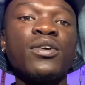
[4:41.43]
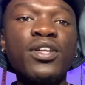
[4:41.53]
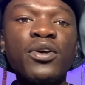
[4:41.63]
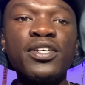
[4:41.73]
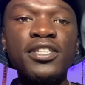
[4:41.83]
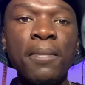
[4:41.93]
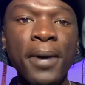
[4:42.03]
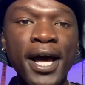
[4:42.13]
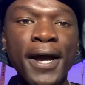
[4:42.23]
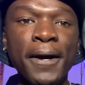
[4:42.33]
Okay, that was a
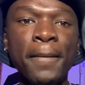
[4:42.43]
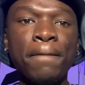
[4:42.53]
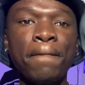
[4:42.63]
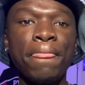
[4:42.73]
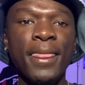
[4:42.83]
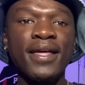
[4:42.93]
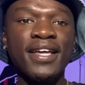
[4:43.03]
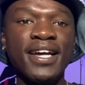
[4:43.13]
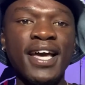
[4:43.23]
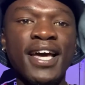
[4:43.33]
banger.
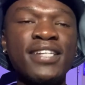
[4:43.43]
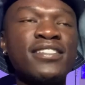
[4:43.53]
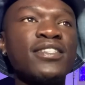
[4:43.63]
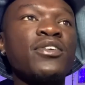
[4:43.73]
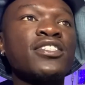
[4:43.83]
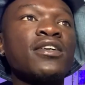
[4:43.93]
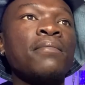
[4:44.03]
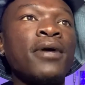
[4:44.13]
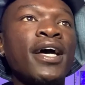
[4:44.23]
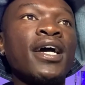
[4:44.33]
Young Ads, that was a
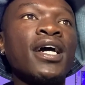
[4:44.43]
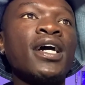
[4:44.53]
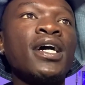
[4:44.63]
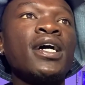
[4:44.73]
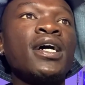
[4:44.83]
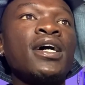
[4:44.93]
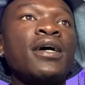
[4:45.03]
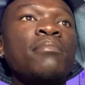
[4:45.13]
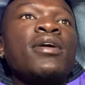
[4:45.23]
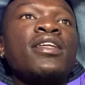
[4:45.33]
banger.
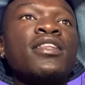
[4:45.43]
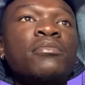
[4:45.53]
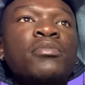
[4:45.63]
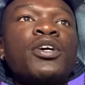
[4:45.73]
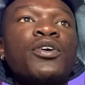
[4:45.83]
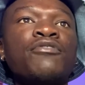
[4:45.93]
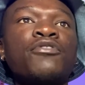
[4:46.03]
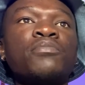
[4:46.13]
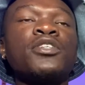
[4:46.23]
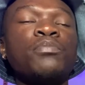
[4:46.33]
Man in the Mirror
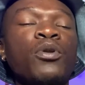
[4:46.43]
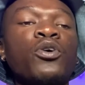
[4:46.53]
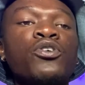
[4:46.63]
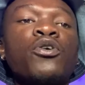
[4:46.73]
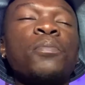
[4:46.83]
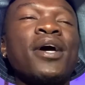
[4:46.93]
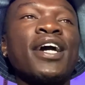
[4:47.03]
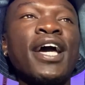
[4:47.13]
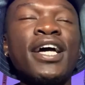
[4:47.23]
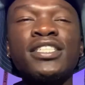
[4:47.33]
from D Block Europe,
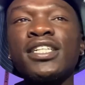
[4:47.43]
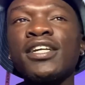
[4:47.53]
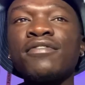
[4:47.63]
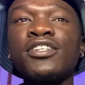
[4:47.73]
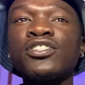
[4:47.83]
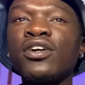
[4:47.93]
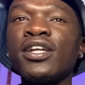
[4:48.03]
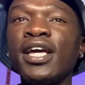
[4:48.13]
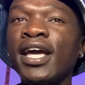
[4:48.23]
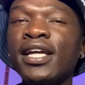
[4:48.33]
Young Ads. I'll give it a
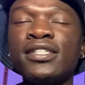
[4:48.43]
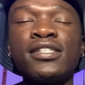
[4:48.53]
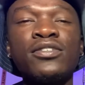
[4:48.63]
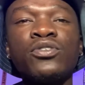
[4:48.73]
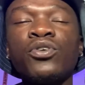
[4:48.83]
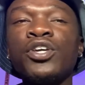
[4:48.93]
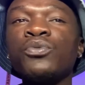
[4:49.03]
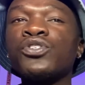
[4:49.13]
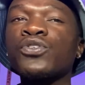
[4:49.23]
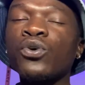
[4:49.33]
solid 8. You know, he
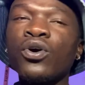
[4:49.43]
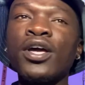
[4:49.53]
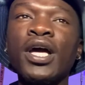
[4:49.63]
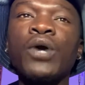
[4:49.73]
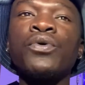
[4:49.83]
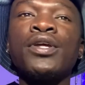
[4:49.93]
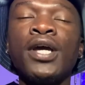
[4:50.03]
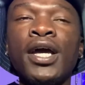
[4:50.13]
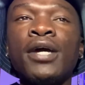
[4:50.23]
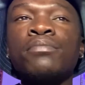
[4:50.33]
was talking. I could
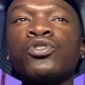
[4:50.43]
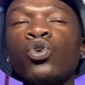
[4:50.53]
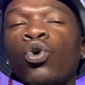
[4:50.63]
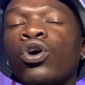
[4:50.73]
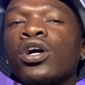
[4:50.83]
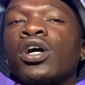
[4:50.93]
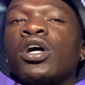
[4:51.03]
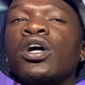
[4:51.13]
hear him talk.